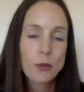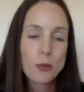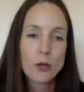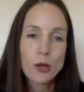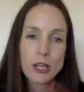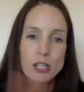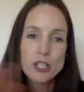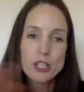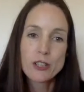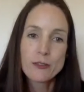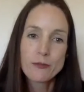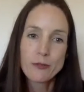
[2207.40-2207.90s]
You
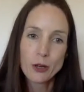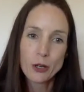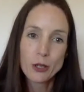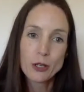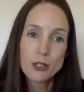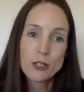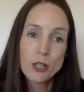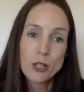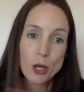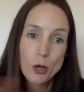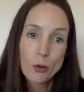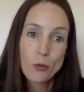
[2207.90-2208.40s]
actually
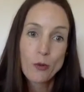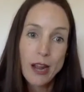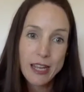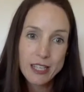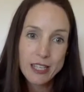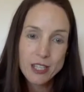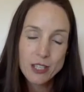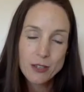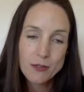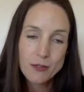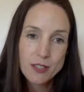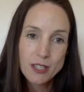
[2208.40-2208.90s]
focus on a
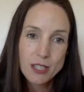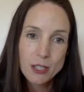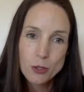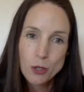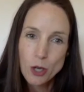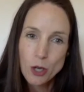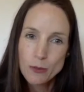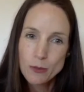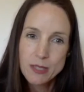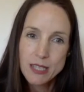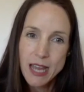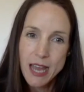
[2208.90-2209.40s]
range of
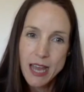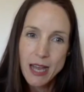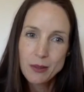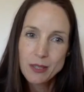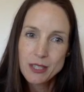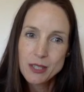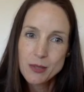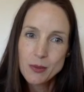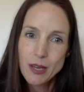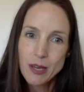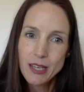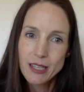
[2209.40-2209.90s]
syndromes now
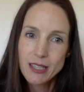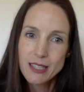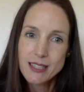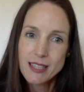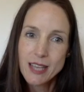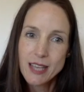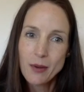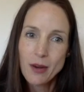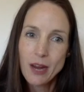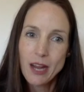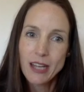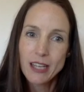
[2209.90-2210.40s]
as well. Is that
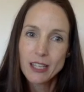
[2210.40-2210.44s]
right?